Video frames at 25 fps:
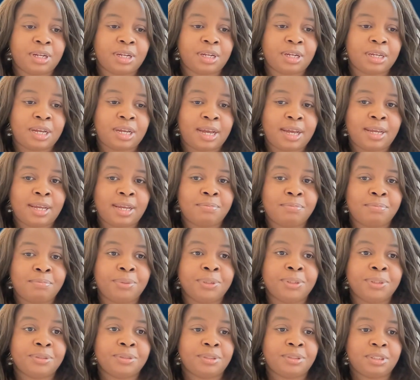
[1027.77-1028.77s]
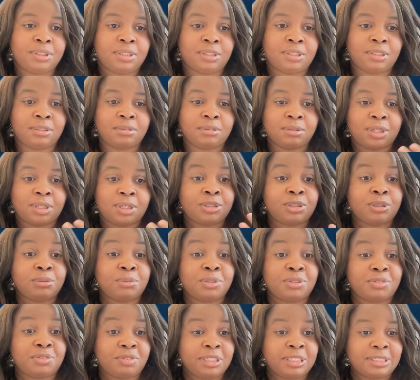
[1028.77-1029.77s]
I built a
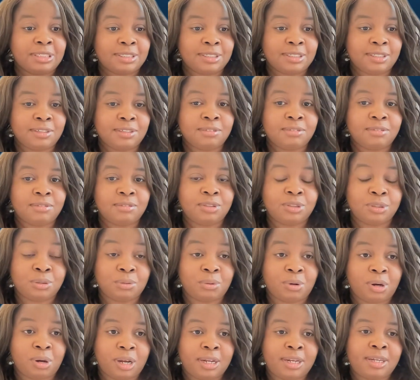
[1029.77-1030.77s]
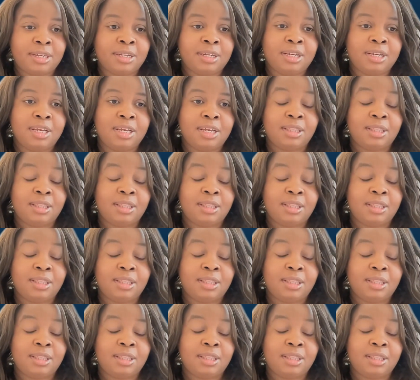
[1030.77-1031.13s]
customer facing UI